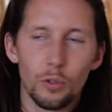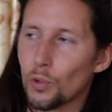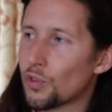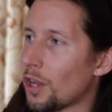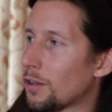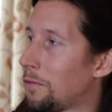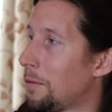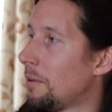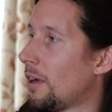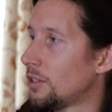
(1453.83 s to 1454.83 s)
you'll start to
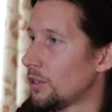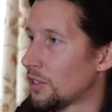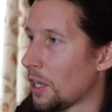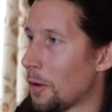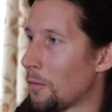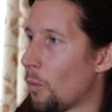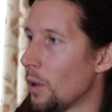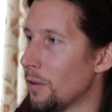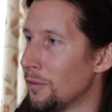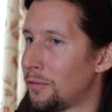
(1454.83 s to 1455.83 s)
familiarize yourself
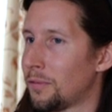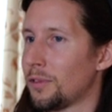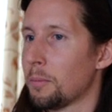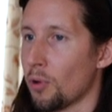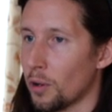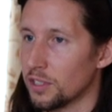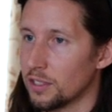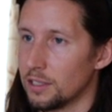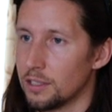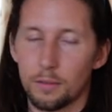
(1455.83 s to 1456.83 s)
with the
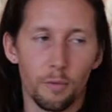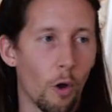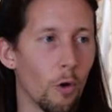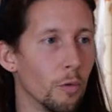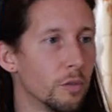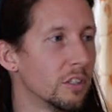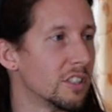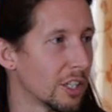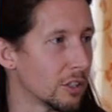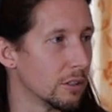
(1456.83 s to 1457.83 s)
processes involved, the
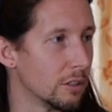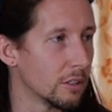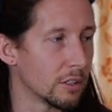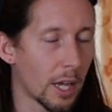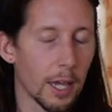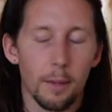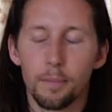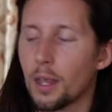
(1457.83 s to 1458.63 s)
sessions, okay?